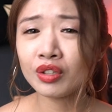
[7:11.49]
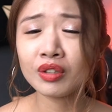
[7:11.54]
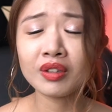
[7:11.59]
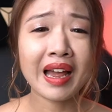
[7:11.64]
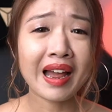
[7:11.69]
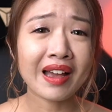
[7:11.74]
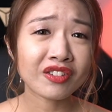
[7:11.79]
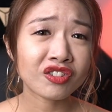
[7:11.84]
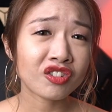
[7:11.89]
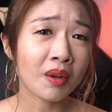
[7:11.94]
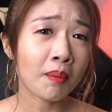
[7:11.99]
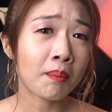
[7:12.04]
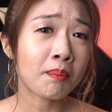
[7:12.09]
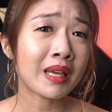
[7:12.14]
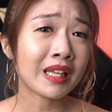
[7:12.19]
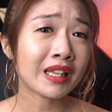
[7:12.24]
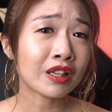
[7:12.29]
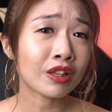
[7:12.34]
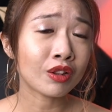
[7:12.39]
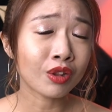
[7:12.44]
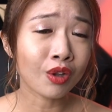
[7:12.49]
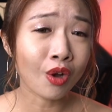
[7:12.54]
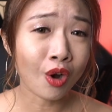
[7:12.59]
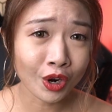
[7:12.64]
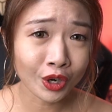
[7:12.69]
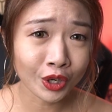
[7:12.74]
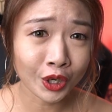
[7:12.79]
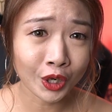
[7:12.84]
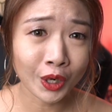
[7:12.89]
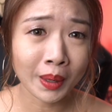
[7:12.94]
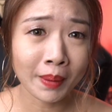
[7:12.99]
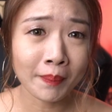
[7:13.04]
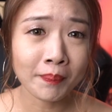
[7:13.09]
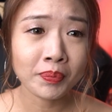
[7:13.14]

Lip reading: last a bit longer.